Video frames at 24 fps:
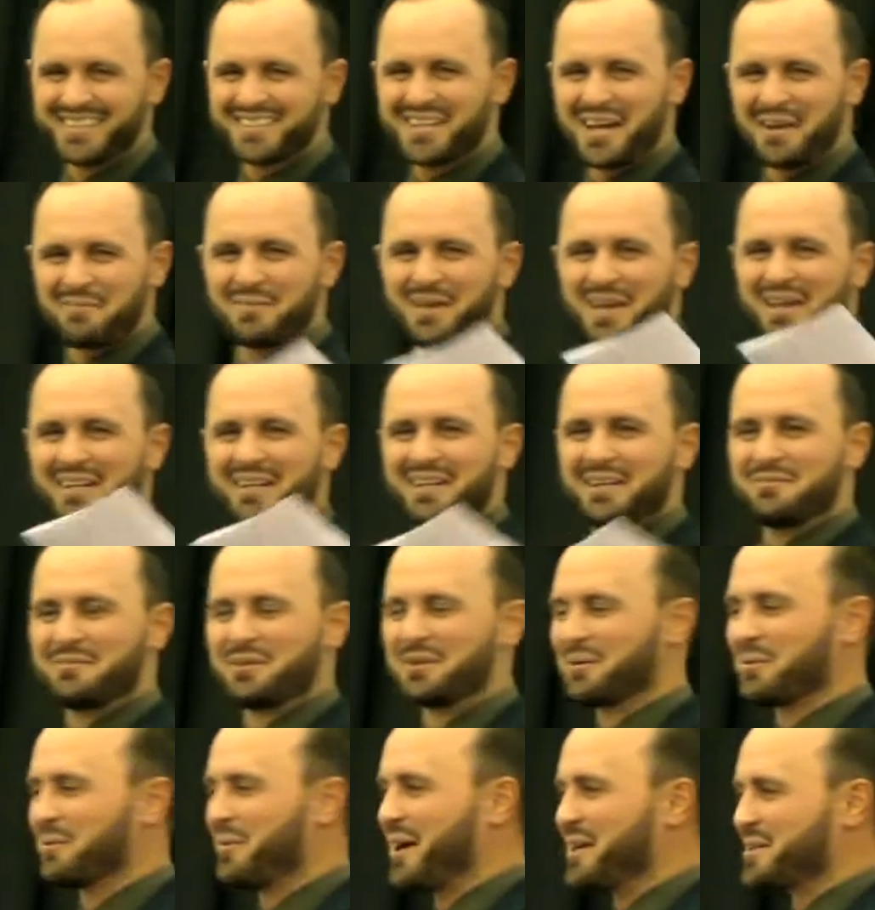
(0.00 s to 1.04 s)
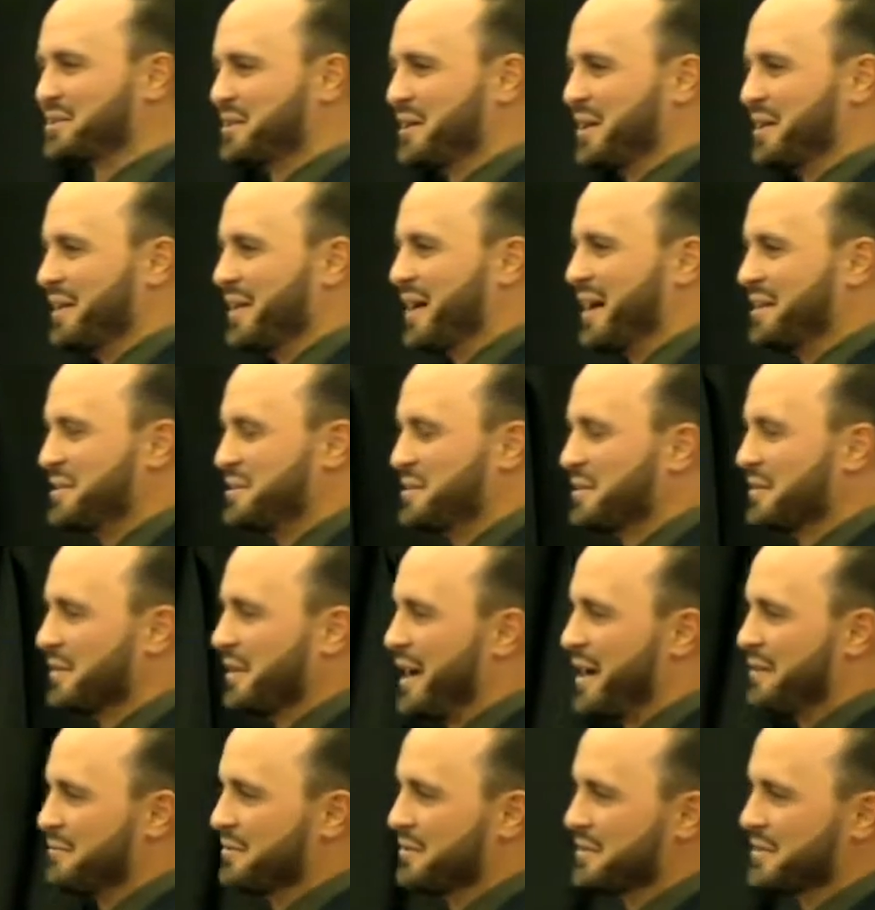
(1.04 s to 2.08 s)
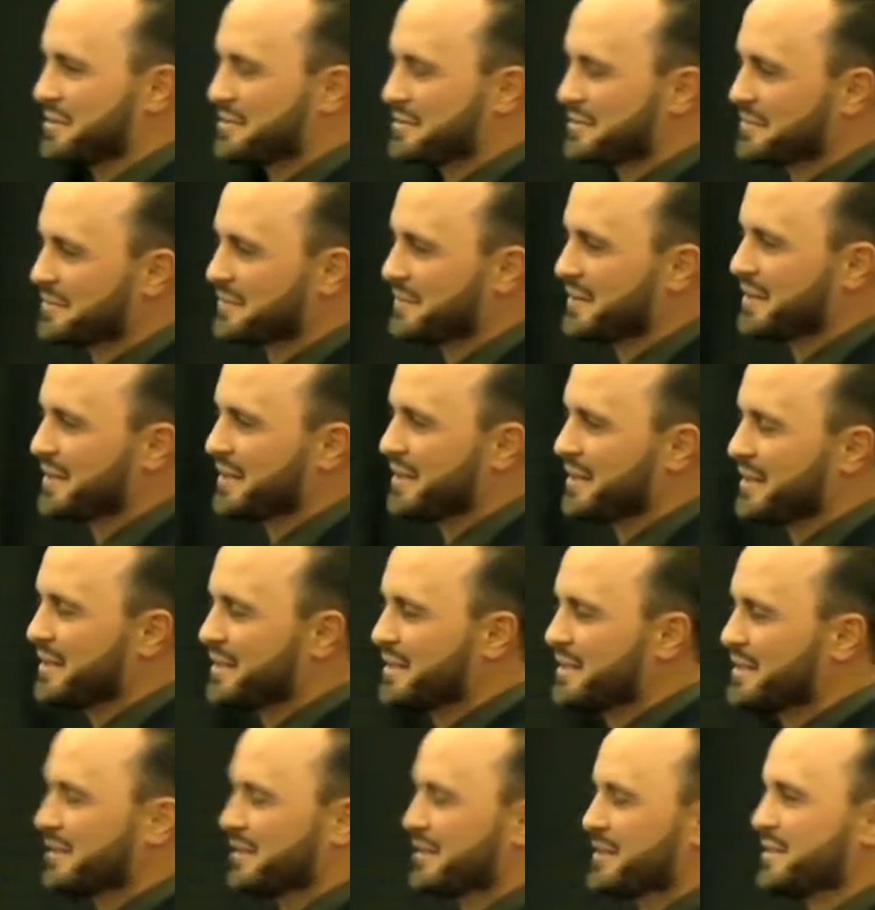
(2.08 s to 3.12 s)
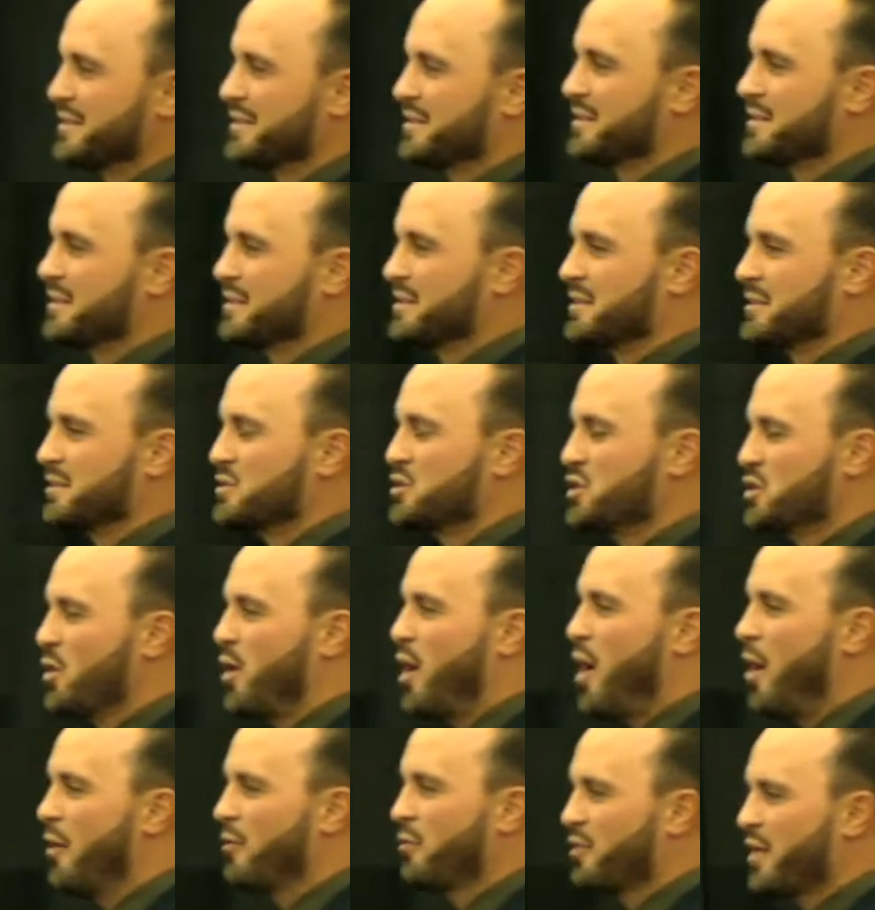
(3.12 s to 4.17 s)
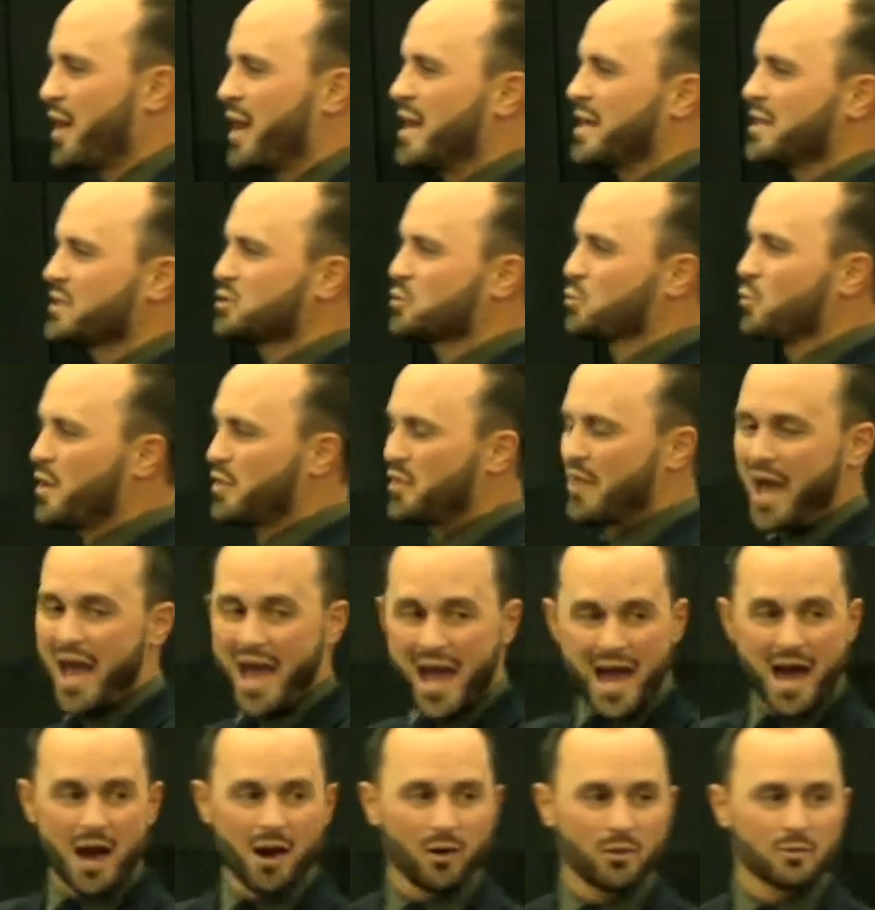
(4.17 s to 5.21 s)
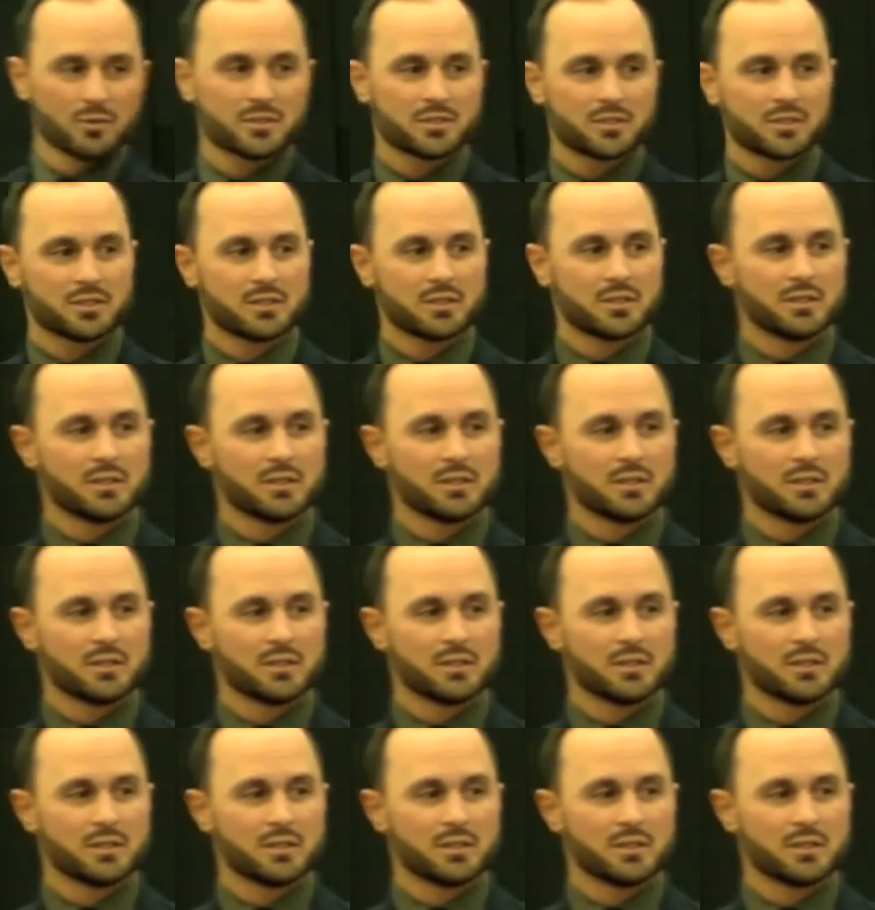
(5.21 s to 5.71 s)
Type that in if you're watching it online. You can laugh with us. Do all things without